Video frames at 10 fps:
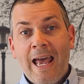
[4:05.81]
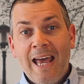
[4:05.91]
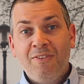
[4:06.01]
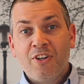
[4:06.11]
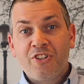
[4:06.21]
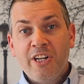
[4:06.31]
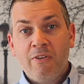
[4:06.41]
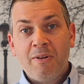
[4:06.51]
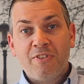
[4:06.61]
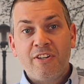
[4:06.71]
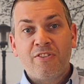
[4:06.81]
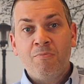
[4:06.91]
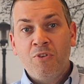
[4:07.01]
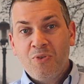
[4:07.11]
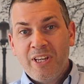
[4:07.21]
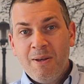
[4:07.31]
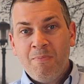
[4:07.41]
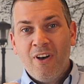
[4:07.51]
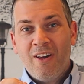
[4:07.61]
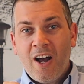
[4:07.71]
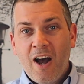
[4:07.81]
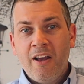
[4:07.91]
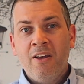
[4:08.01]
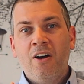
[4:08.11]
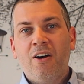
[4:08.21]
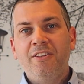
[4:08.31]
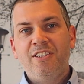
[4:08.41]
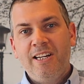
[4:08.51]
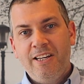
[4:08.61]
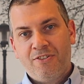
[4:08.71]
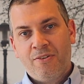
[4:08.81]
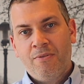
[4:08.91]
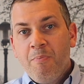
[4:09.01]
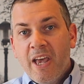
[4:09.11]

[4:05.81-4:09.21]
and their CRM system to keep an eye on these leads.